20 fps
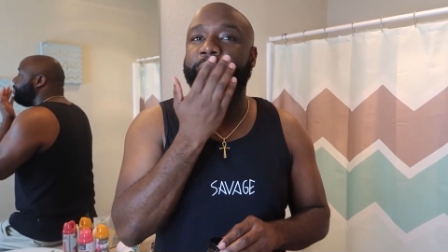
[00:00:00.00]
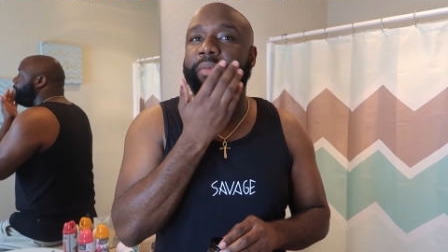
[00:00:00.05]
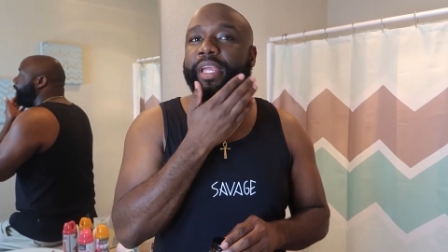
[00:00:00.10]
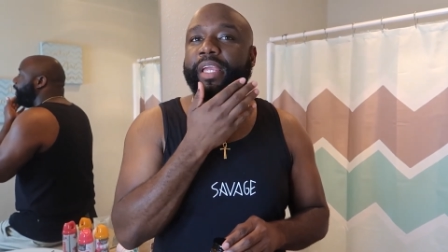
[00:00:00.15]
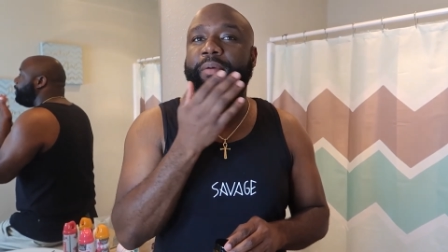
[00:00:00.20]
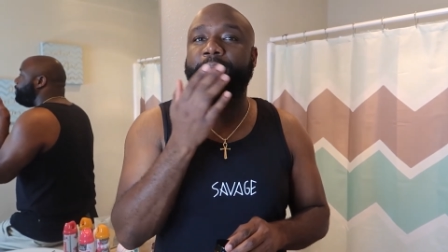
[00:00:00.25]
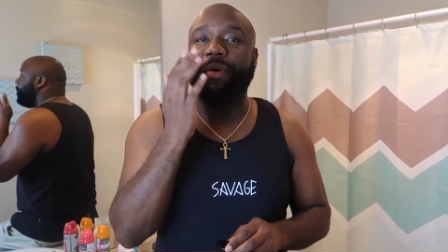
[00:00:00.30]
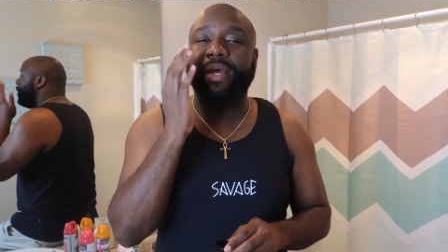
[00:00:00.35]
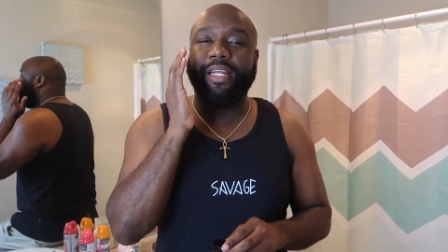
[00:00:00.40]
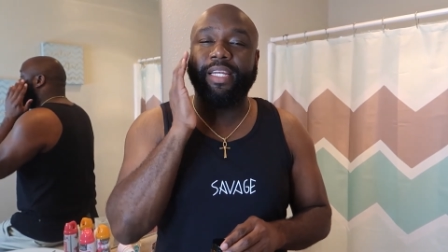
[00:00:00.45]

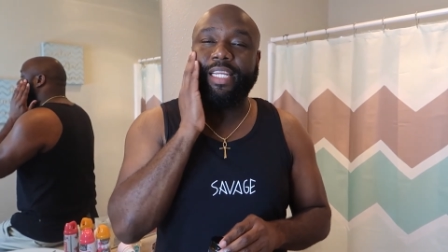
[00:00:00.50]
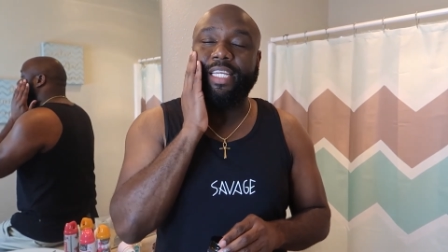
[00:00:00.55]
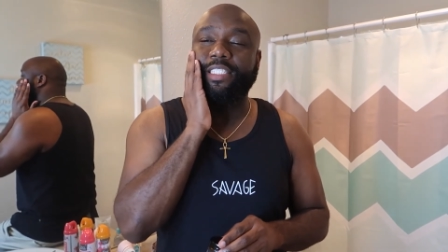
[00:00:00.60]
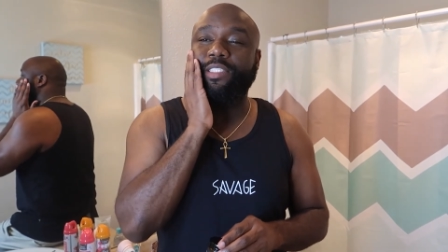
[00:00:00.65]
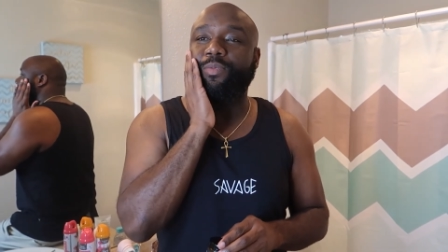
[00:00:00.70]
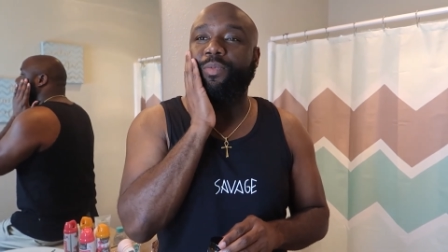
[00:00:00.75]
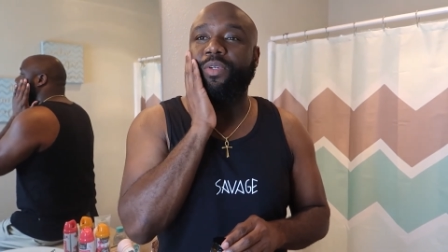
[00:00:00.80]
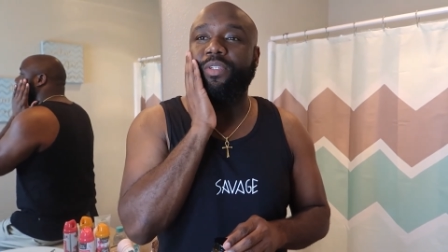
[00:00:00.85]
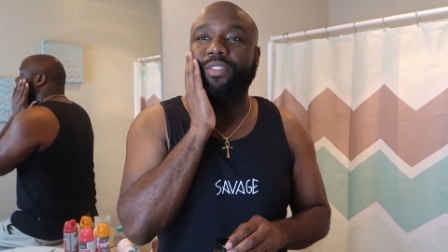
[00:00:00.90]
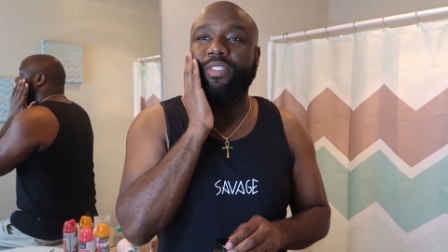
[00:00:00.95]
me and my
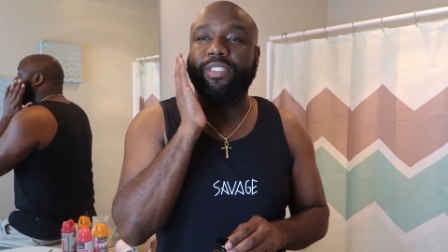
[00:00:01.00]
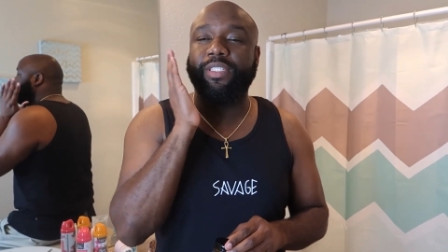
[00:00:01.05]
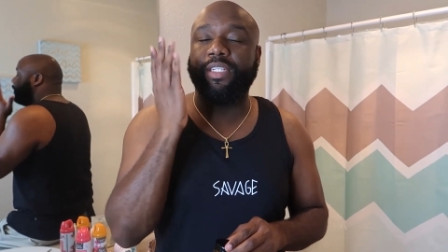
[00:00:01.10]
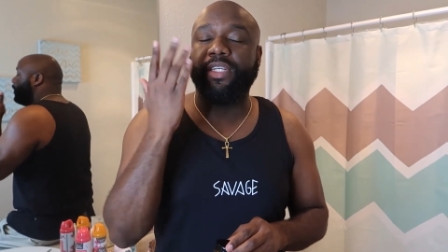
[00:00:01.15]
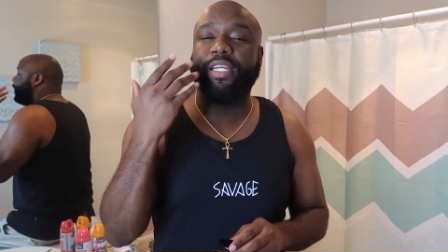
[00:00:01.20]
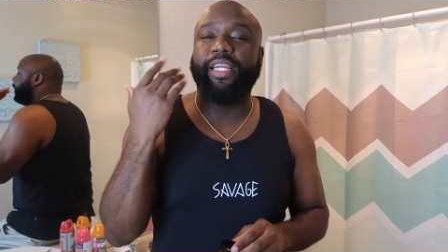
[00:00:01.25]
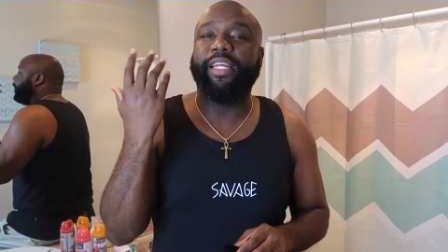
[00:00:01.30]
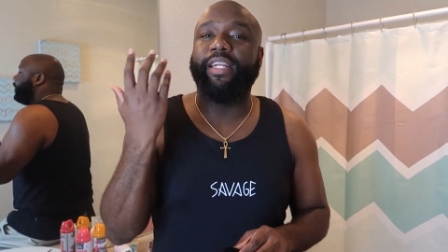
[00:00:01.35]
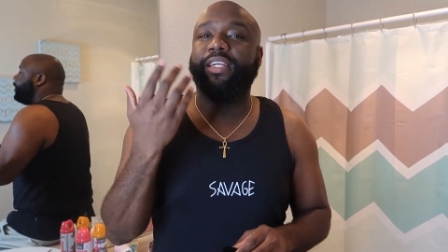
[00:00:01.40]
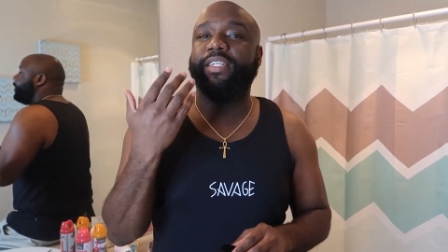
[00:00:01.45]
niece were
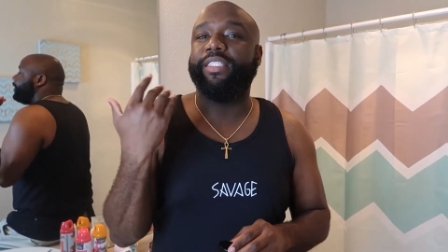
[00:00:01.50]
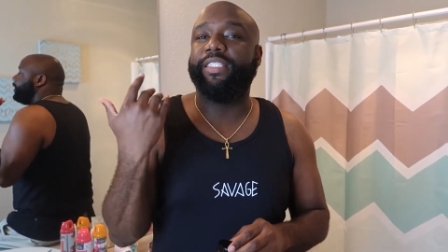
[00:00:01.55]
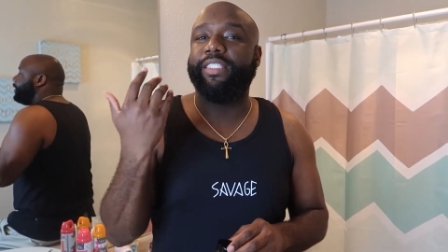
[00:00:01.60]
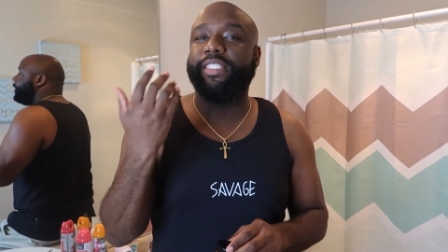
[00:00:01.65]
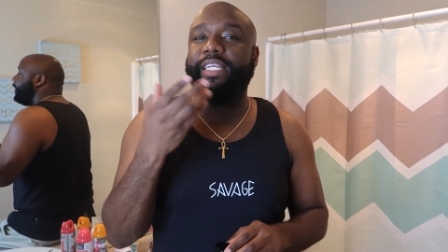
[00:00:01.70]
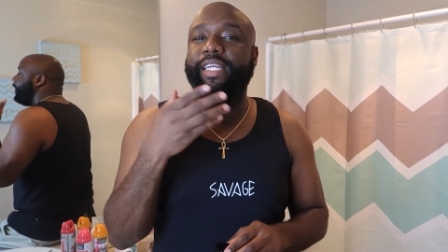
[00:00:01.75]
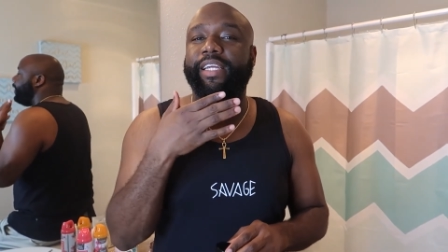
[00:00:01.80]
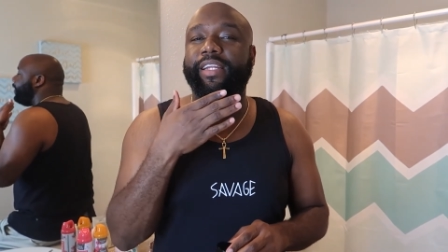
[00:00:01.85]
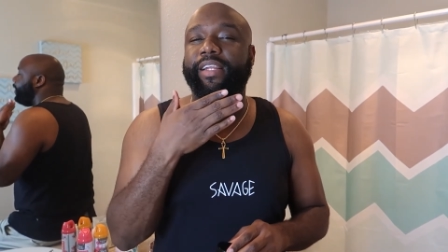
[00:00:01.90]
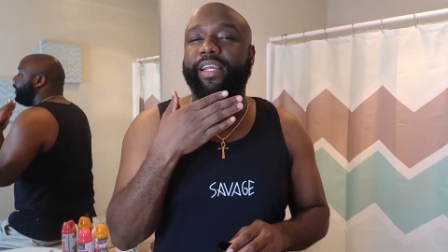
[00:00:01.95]
looking and
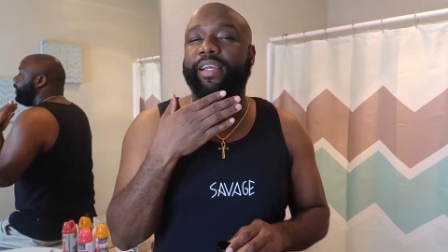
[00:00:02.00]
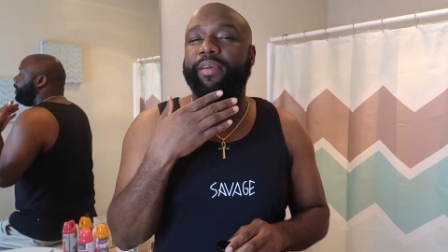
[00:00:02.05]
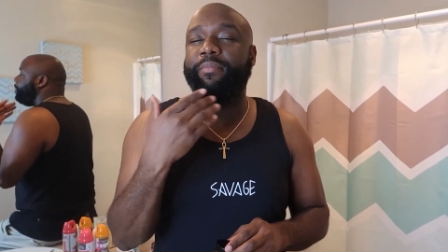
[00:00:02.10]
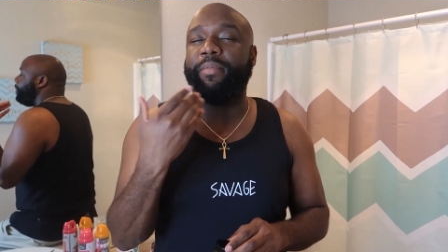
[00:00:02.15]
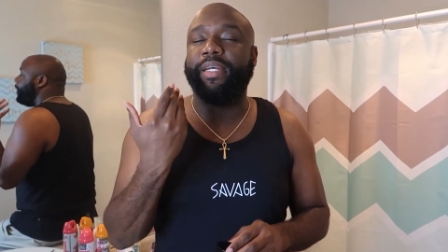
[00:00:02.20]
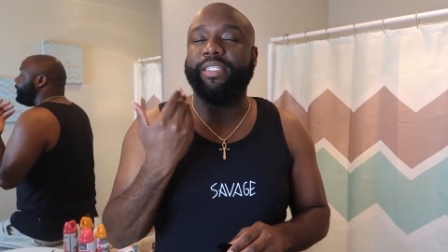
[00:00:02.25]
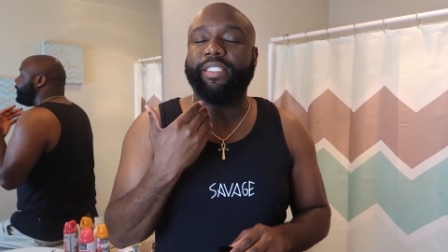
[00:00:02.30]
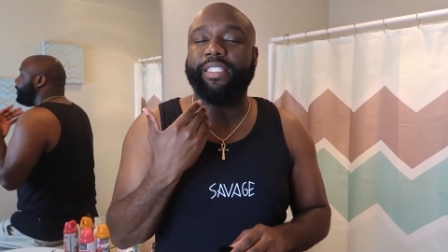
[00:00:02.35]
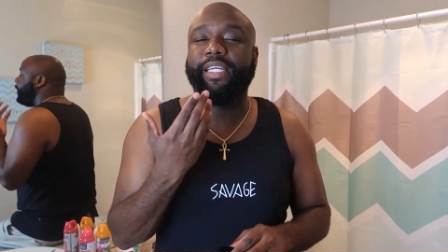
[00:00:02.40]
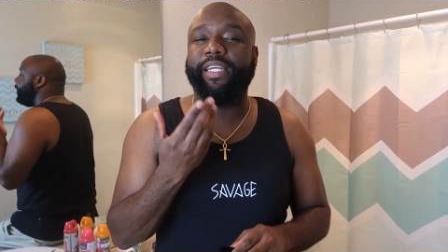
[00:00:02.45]
seeing that
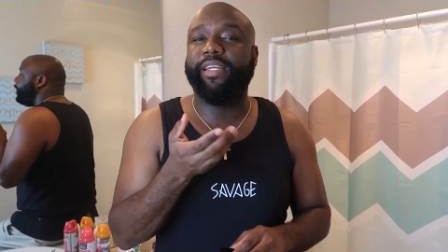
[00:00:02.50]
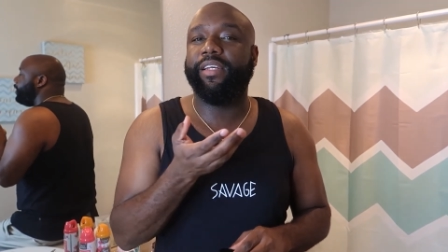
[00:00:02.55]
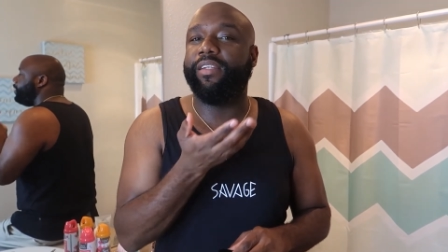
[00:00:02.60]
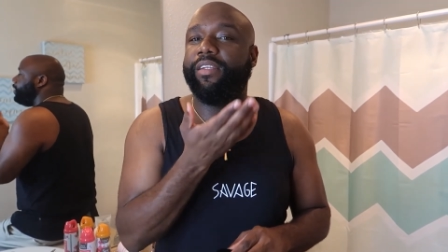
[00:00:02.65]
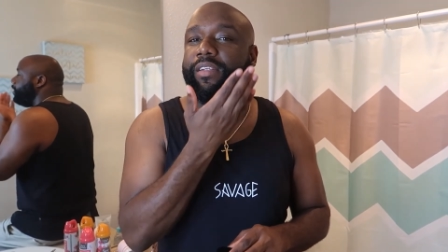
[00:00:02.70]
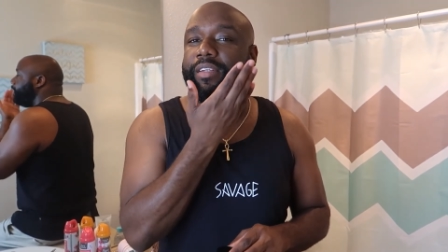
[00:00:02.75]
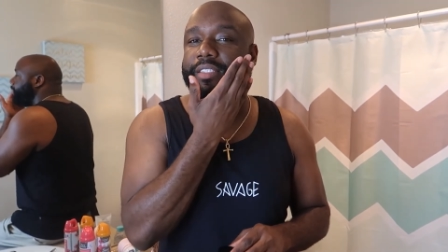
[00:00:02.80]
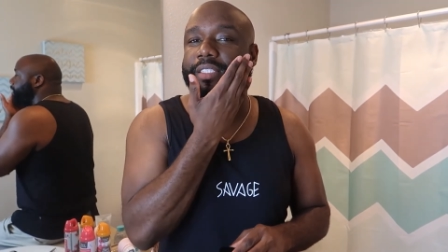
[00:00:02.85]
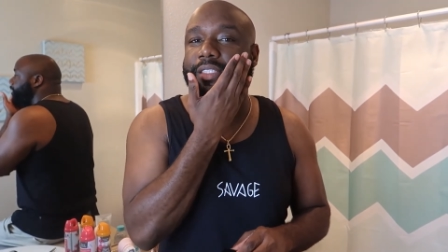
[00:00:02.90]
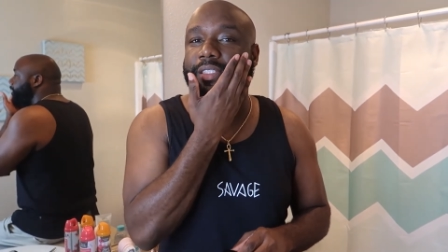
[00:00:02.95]
my skin
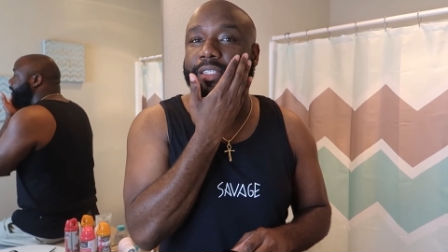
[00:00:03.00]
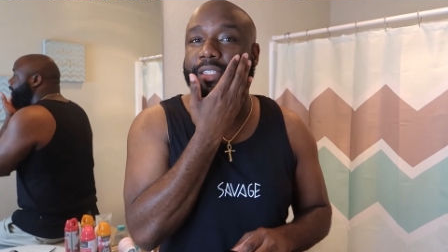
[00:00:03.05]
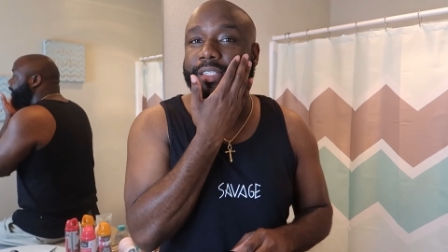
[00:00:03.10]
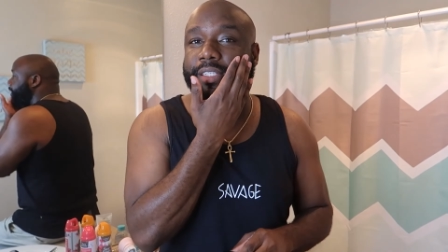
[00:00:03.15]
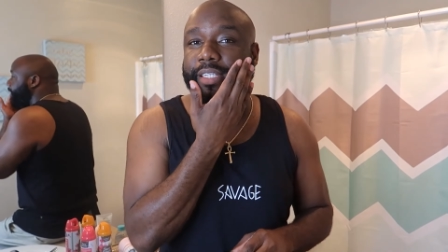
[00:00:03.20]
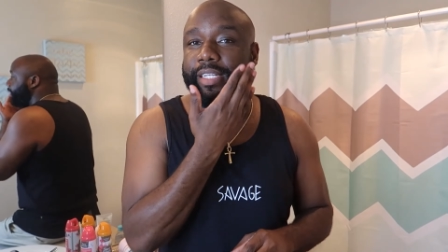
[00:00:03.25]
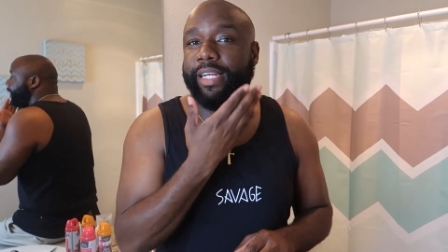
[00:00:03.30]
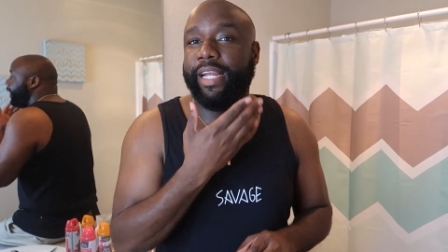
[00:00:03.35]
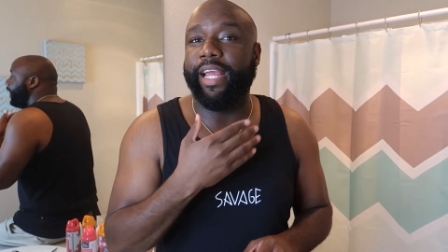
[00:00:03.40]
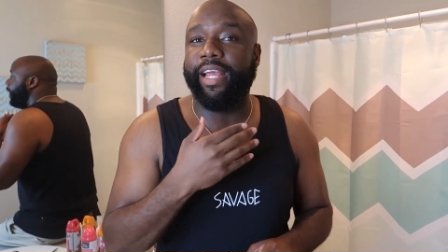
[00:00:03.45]
looks
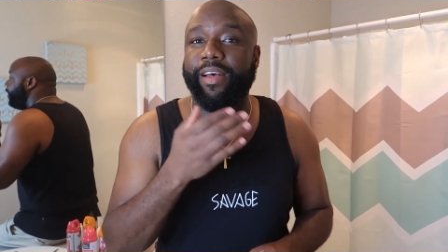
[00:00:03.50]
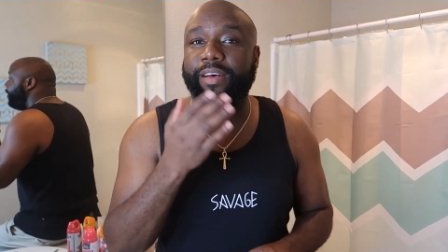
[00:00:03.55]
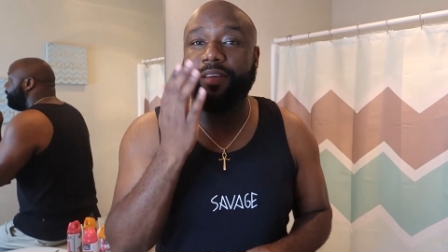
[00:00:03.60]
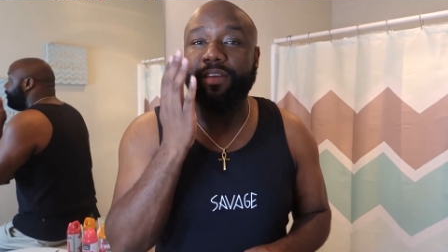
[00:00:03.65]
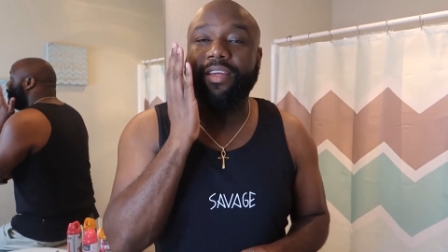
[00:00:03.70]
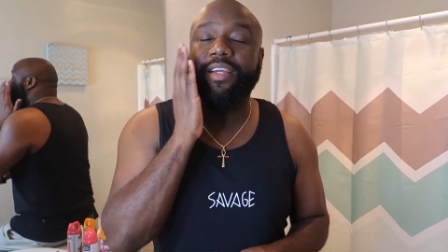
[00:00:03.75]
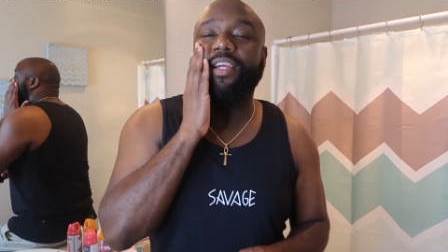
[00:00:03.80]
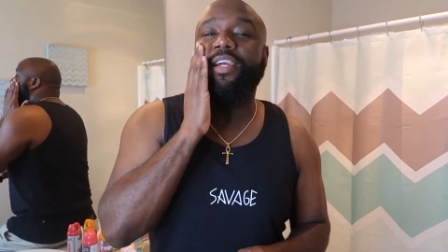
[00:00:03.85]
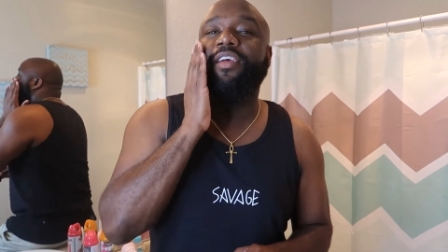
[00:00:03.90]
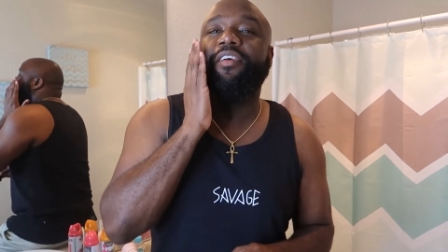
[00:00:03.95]
good
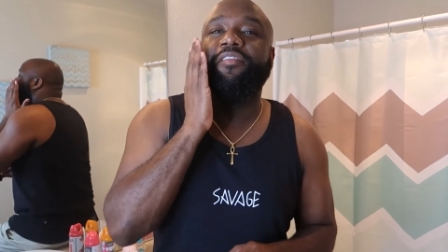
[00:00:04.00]
now.